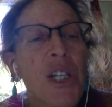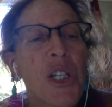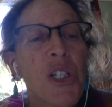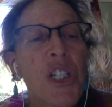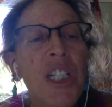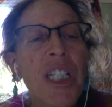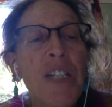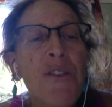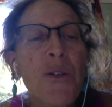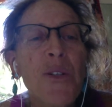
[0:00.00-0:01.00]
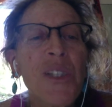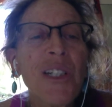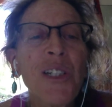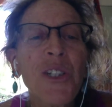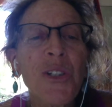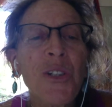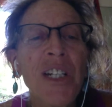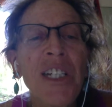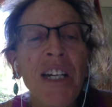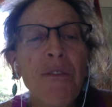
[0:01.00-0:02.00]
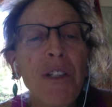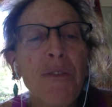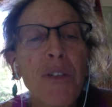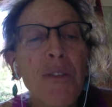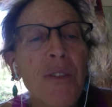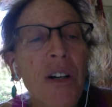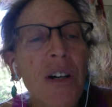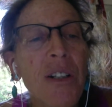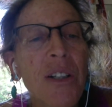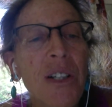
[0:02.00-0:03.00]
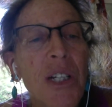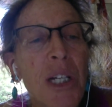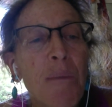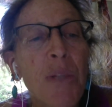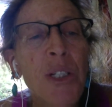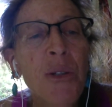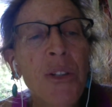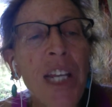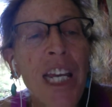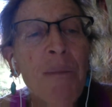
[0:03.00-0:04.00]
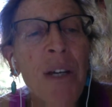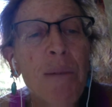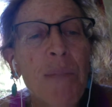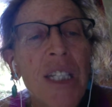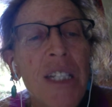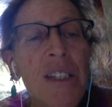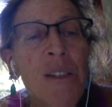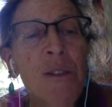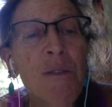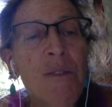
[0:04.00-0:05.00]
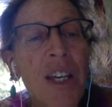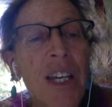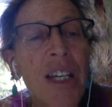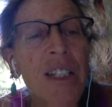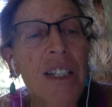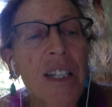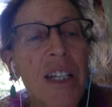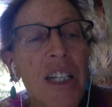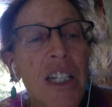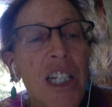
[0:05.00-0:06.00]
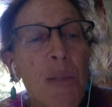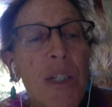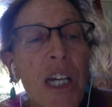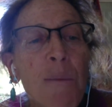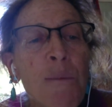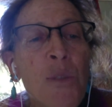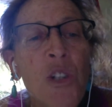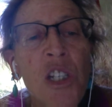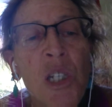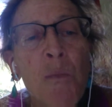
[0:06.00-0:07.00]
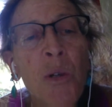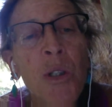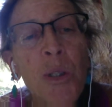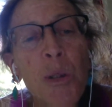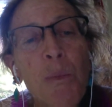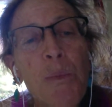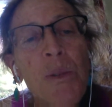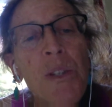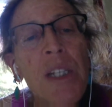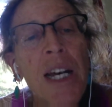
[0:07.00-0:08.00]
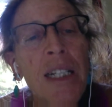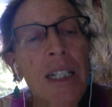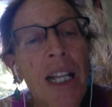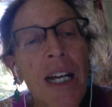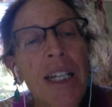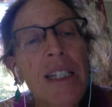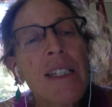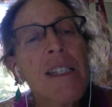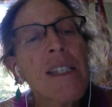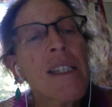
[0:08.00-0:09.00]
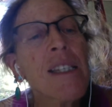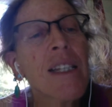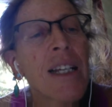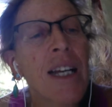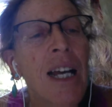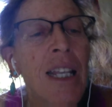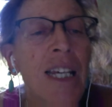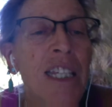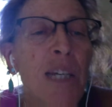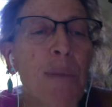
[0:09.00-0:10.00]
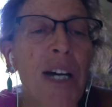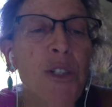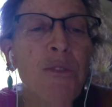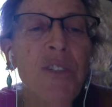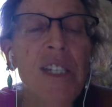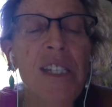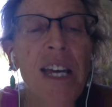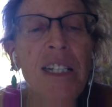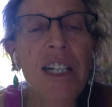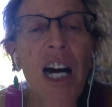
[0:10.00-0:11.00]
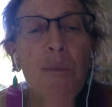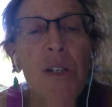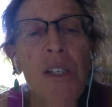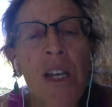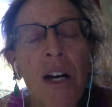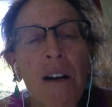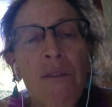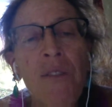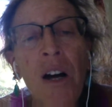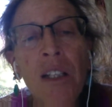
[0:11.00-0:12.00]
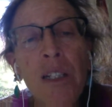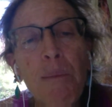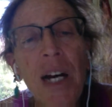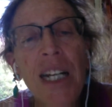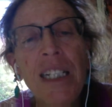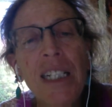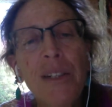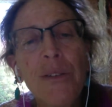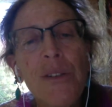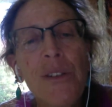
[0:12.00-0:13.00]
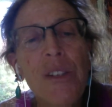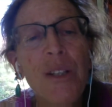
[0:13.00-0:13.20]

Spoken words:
She leaves your signature in every footfall, but your name begins to fade. It becomes just more loops and lines, like the apostrophes and commas of fallen pine needles.